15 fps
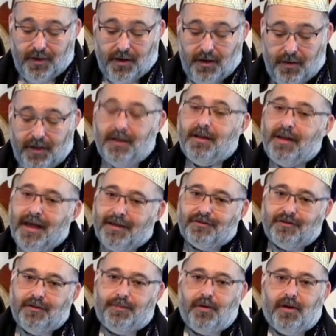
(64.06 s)
go
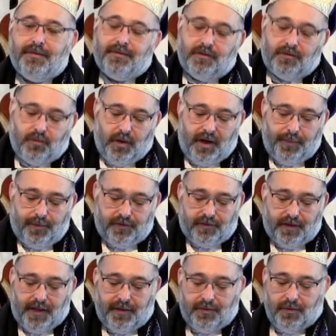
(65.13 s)
unless you're part of the
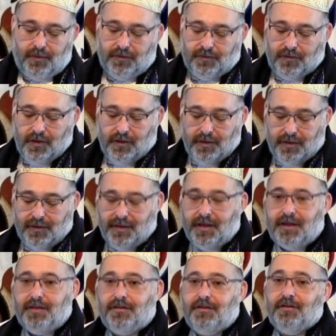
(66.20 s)
20% or so that
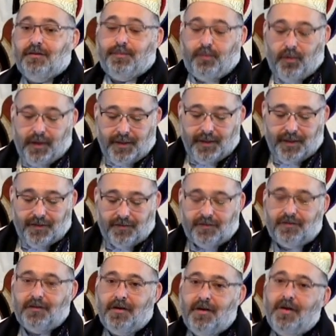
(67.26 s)
think it's either
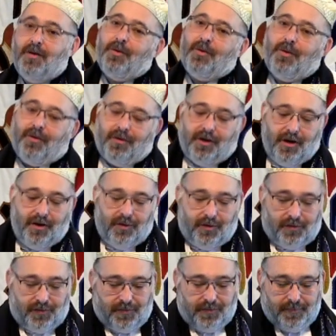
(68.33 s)
pointless or a
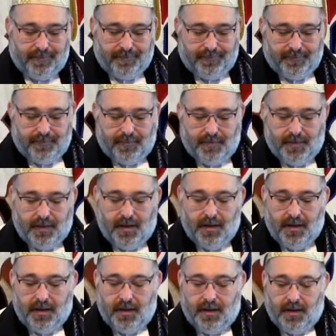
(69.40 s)
hoax.
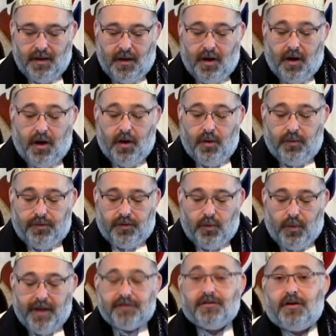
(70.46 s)
Oh,
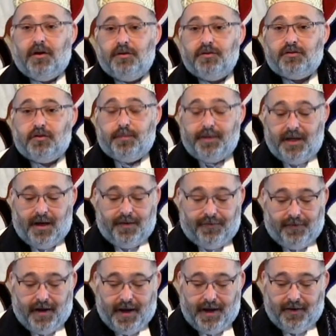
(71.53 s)
the West Coast will be on
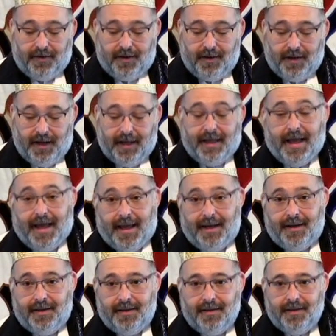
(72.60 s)
fire
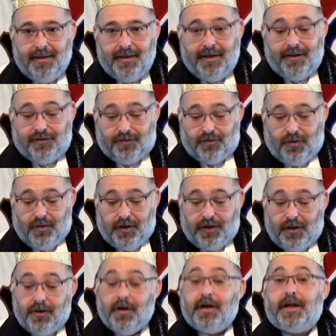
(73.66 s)
again.
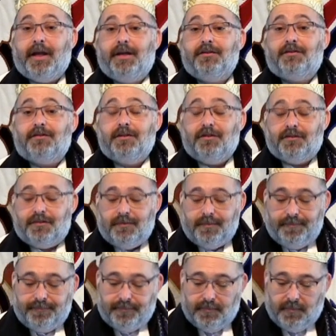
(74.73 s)
Historic hurricane season.